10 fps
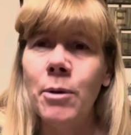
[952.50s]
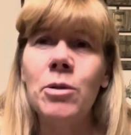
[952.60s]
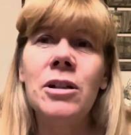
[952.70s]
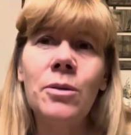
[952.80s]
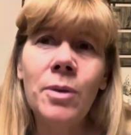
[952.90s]
but
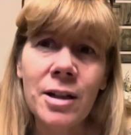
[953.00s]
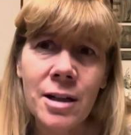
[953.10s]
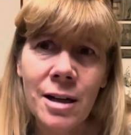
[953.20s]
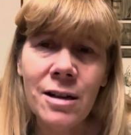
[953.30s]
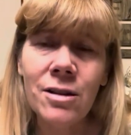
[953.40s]
we still want
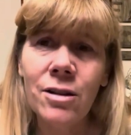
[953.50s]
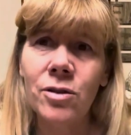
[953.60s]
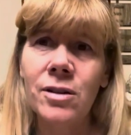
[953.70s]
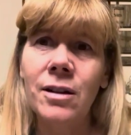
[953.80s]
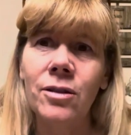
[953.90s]
to teach
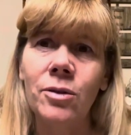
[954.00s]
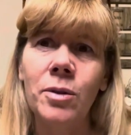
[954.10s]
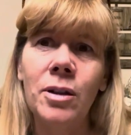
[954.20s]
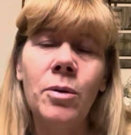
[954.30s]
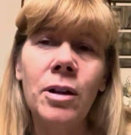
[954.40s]
those skills.
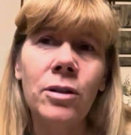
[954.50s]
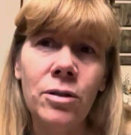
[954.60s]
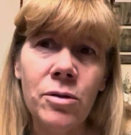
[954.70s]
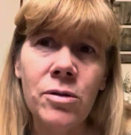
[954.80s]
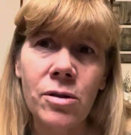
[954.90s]
We don't want to
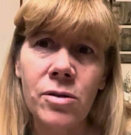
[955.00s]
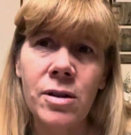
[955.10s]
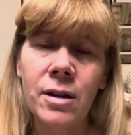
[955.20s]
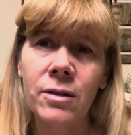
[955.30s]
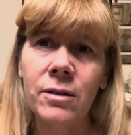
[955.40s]
lose those
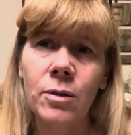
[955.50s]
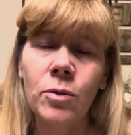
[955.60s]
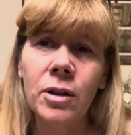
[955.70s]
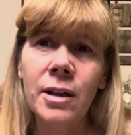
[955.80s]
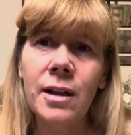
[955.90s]
skills. It
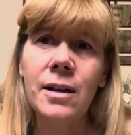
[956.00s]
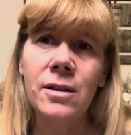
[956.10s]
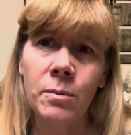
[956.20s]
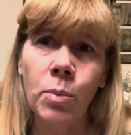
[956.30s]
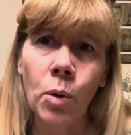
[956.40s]
really
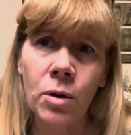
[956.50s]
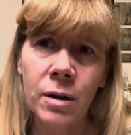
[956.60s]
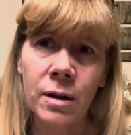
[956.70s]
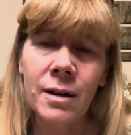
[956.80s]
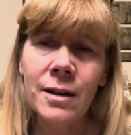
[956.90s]
is
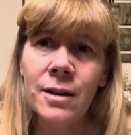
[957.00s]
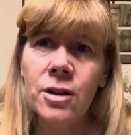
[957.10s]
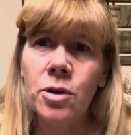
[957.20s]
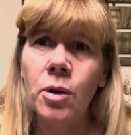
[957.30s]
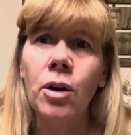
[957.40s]
important
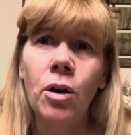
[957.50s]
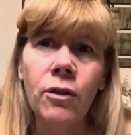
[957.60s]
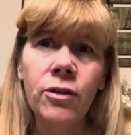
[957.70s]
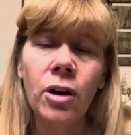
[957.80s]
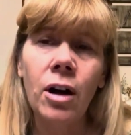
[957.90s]
to our
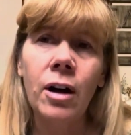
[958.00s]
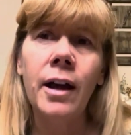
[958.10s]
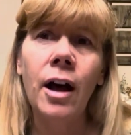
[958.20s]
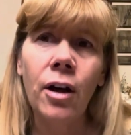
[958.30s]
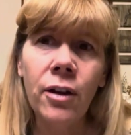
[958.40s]
overall
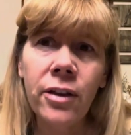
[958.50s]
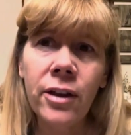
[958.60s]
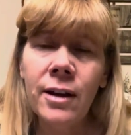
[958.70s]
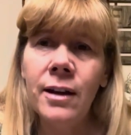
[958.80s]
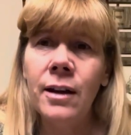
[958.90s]
health,
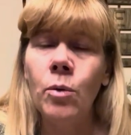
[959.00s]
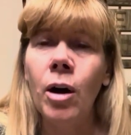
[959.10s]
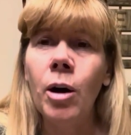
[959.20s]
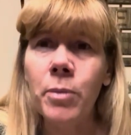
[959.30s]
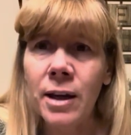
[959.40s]

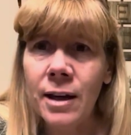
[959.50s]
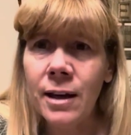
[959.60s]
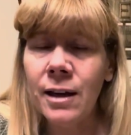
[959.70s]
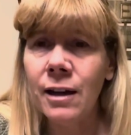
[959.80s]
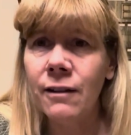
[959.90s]
well-being